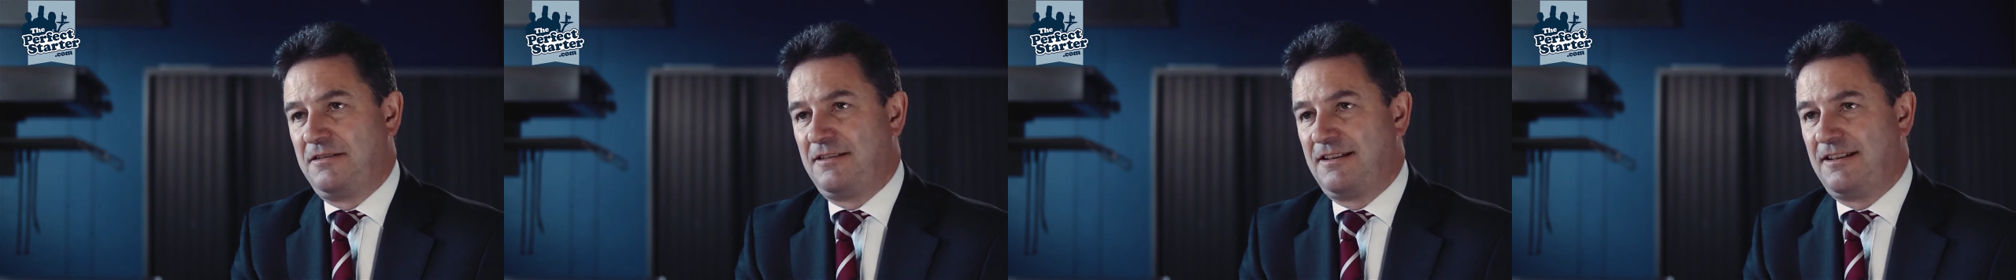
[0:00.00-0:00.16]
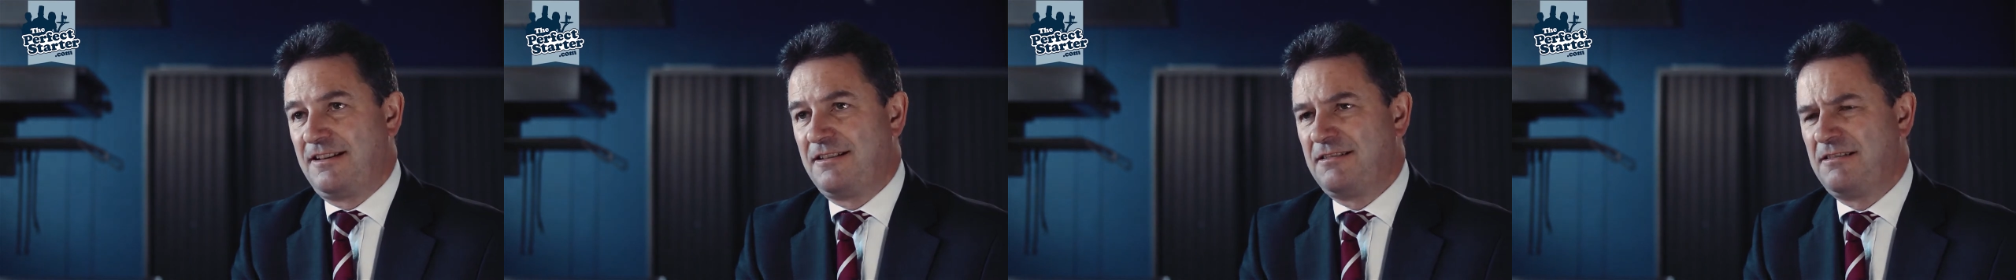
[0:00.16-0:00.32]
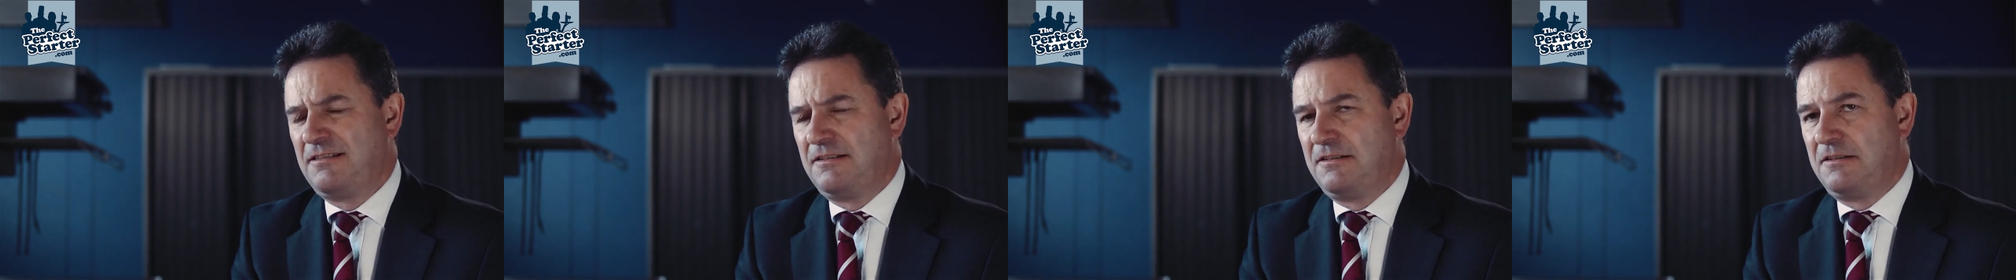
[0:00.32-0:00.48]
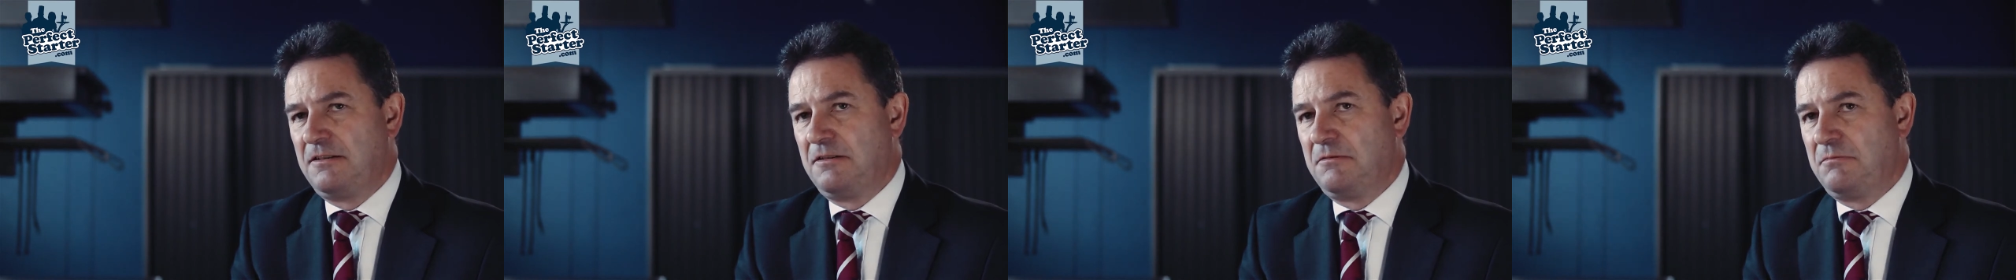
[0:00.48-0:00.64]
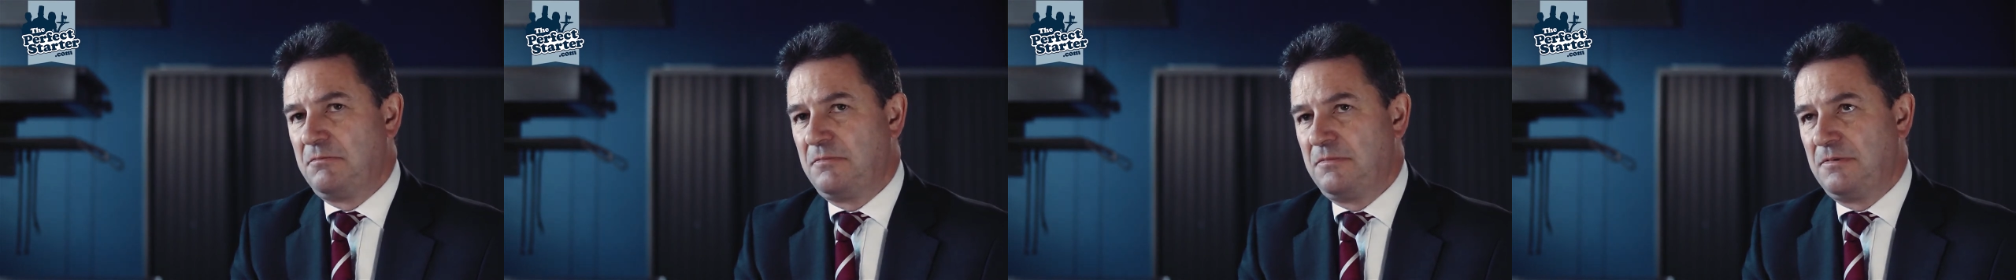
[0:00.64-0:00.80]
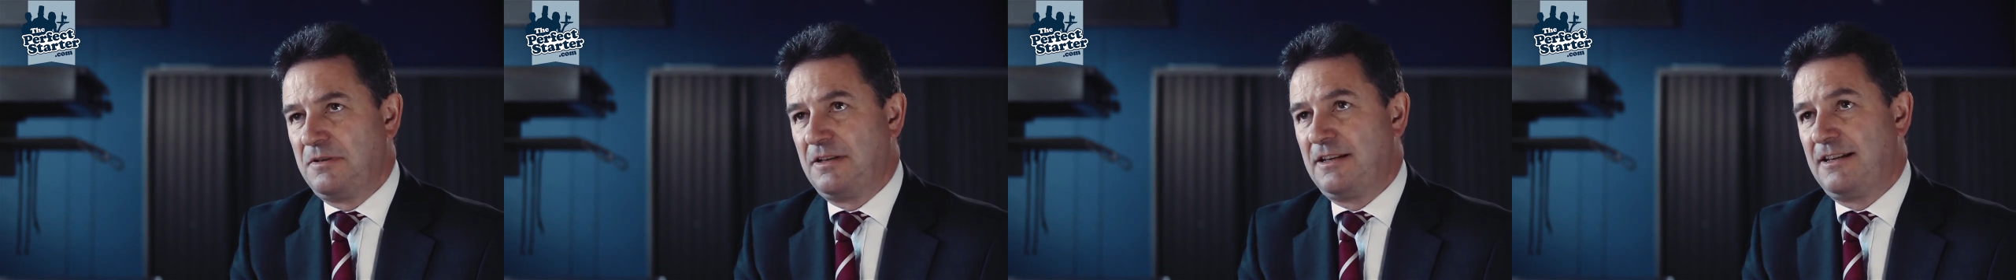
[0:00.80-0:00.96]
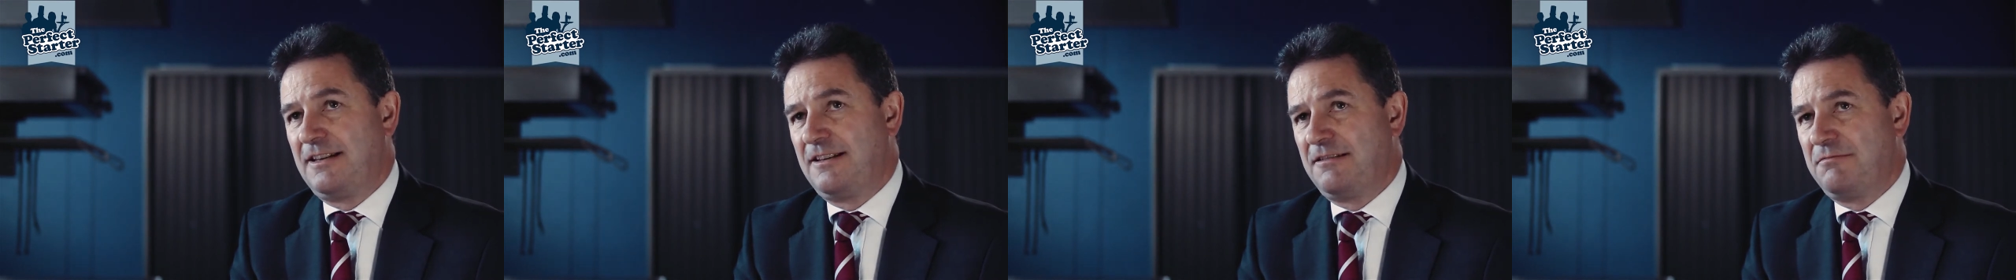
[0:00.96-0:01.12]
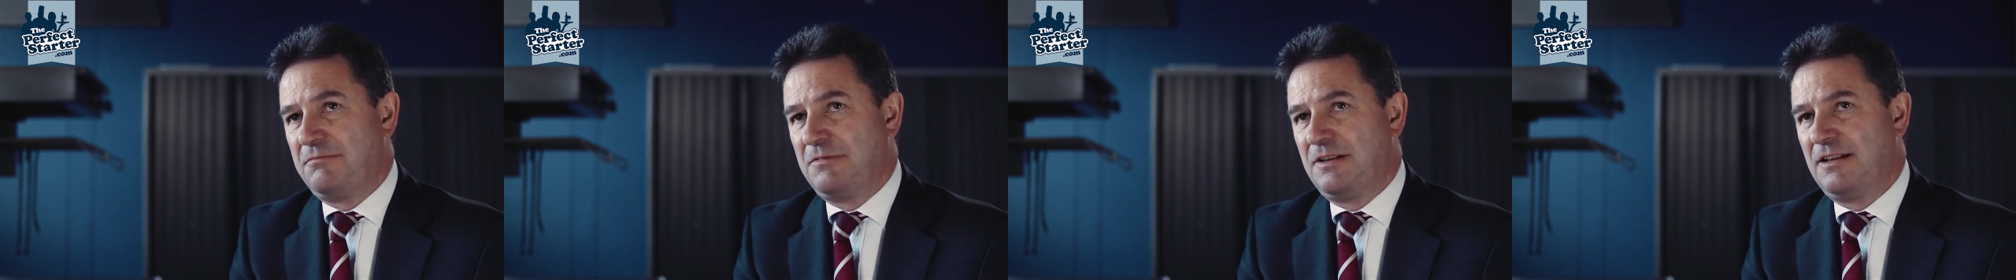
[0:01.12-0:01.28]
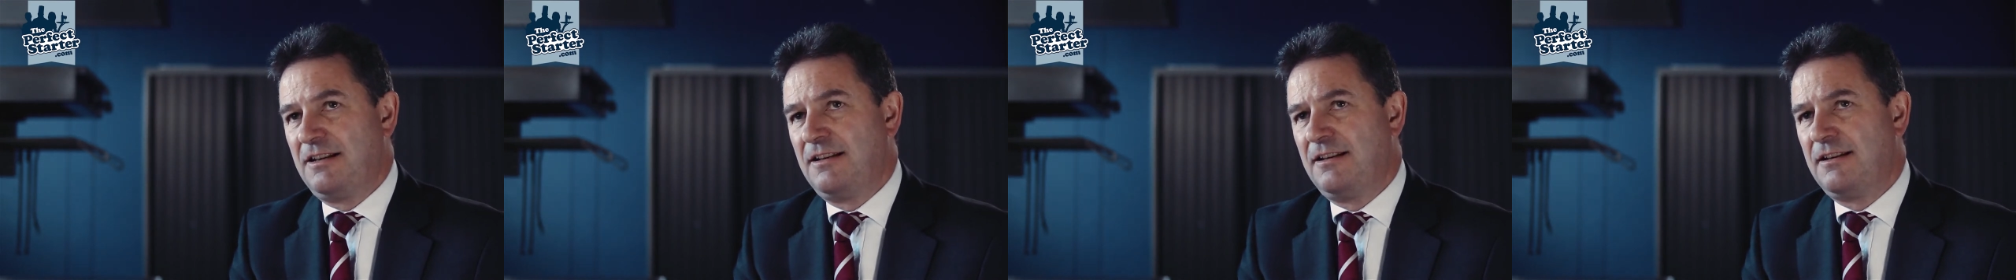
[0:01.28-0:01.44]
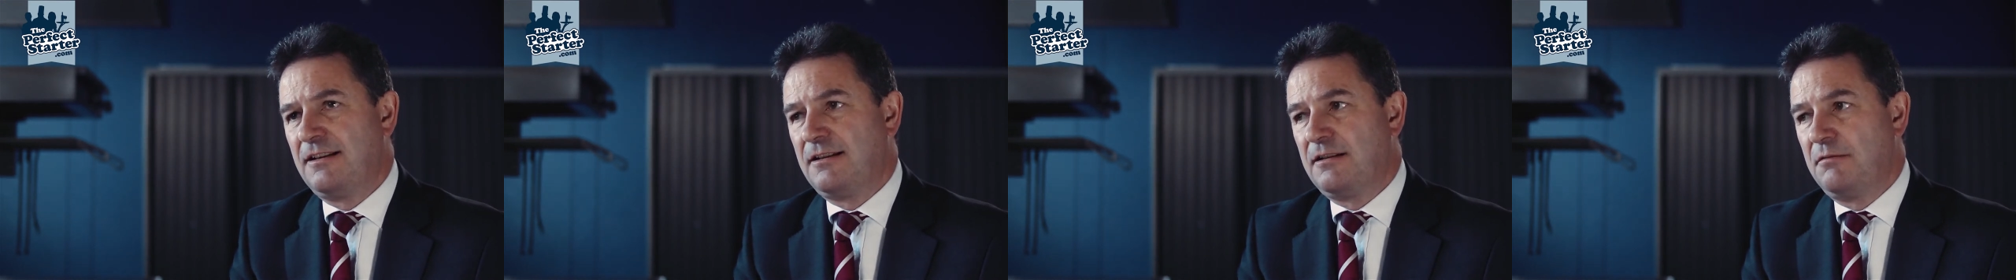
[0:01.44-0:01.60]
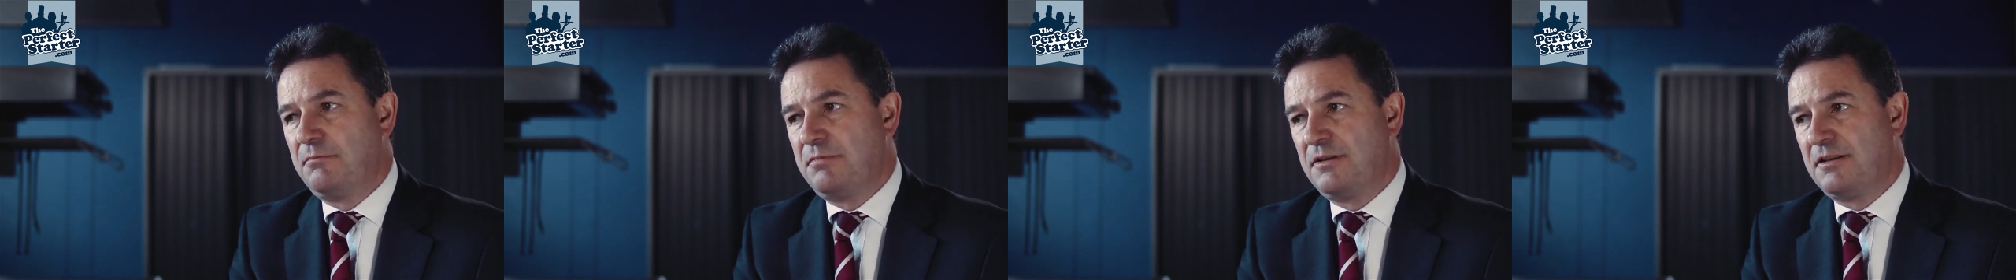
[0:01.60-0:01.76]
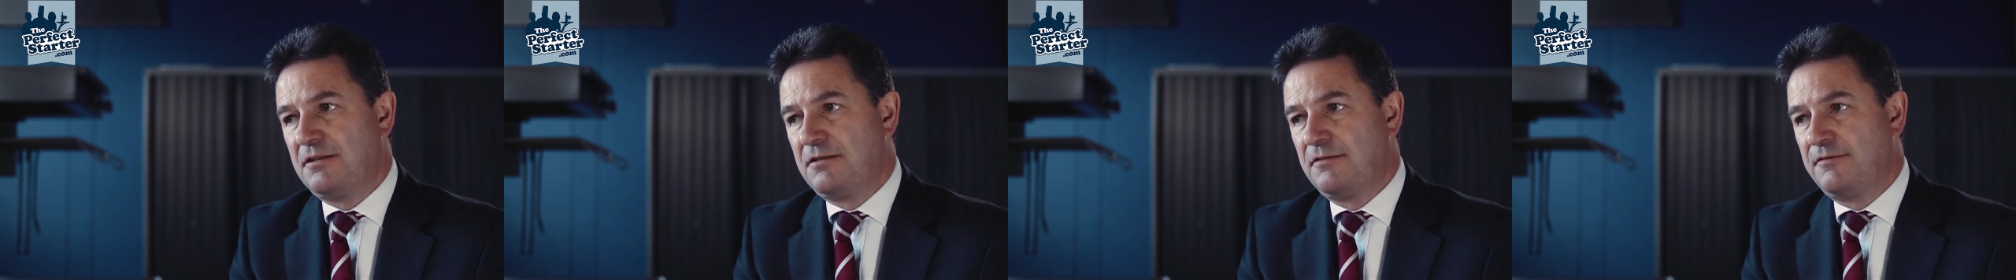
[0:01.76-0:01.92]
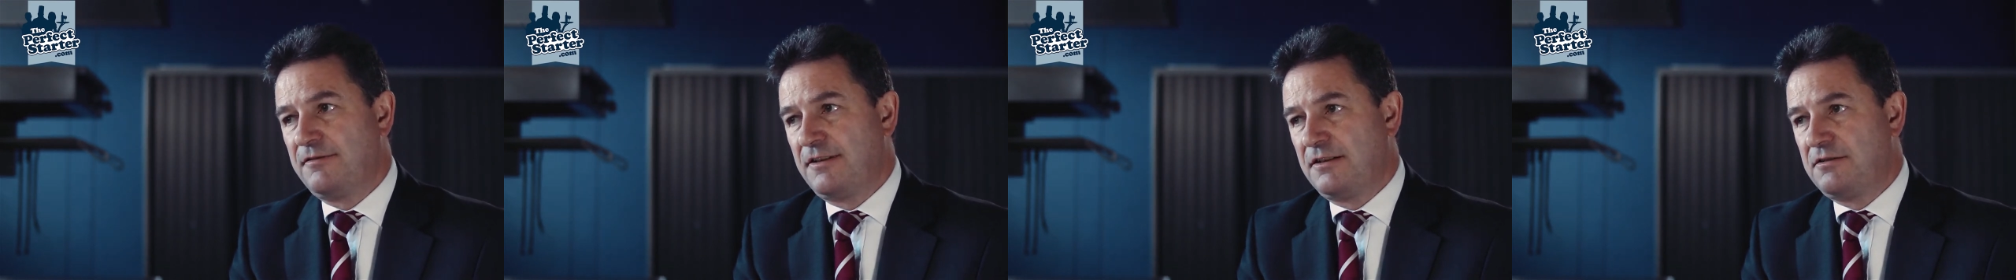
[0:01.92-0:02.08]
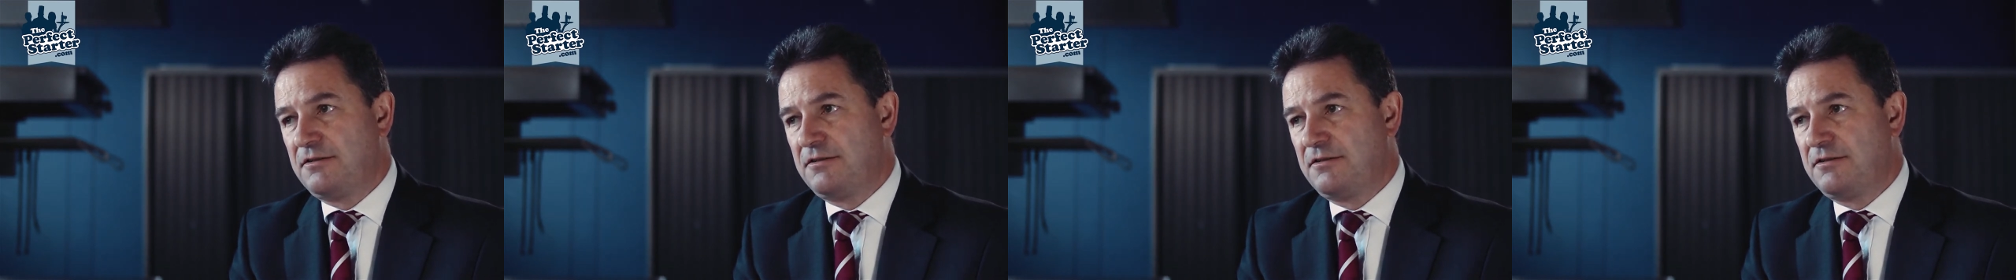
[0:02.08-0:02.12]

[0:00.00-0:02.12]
there. A little bit of